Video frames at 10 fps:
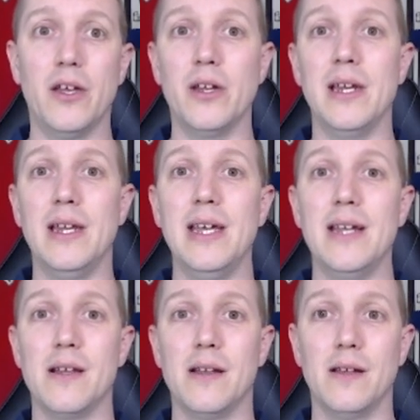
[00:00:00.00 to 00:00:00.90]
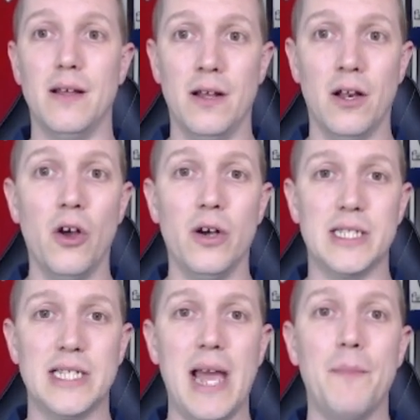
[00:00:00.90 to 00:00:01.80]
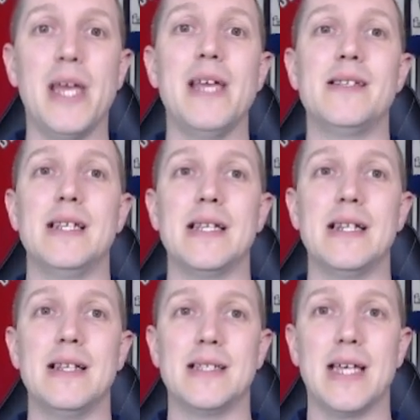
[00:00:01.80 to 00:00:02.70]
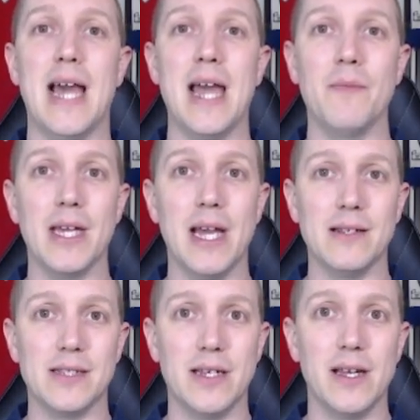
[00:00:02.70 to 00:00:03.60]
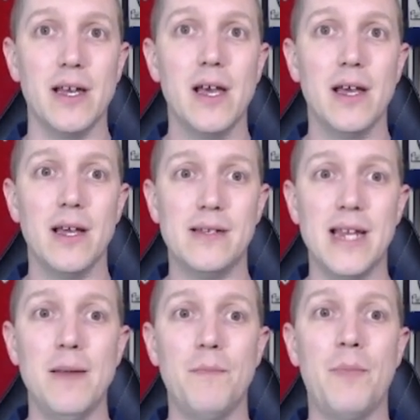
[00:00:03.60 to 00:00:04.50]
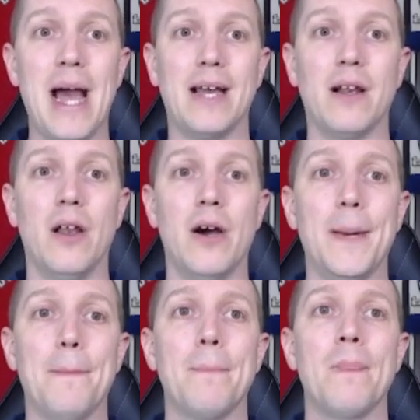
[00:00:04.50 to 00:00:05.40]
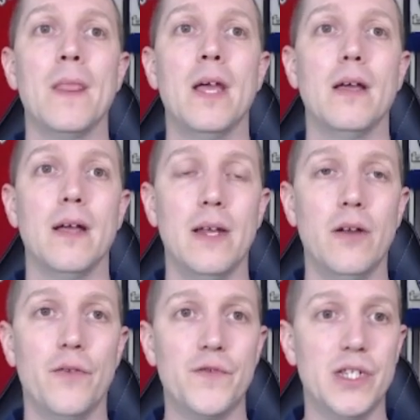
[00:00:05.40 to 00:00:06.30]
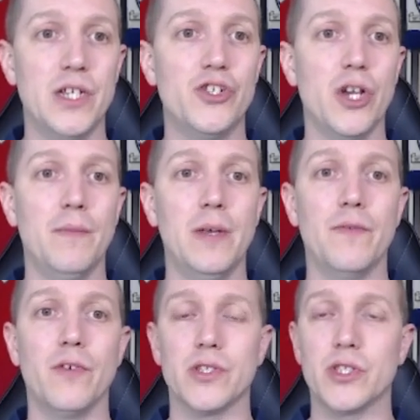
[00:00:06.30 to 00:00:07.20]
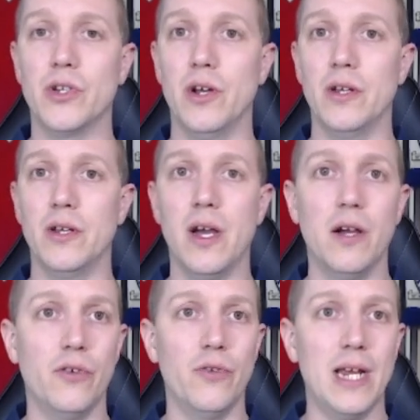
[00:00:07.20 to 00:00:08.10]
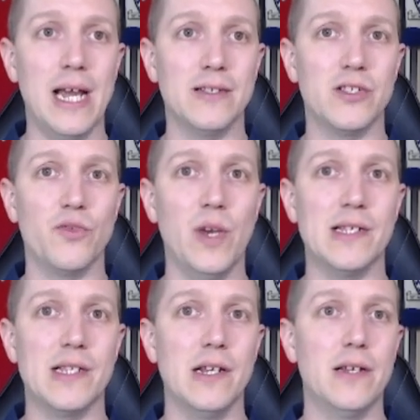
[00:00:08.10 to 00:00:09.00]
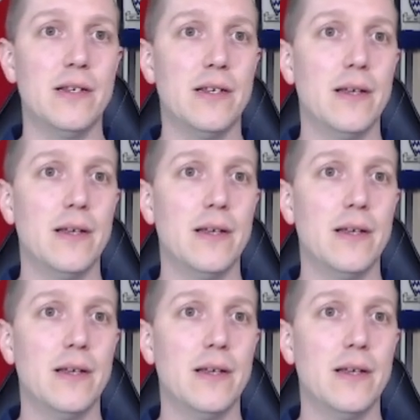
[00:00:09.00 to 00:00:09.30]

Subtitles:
to need a lot of set pieces in this game against a deep back line. And then obviously Germany have got Scotland, Hungary and Switzerland.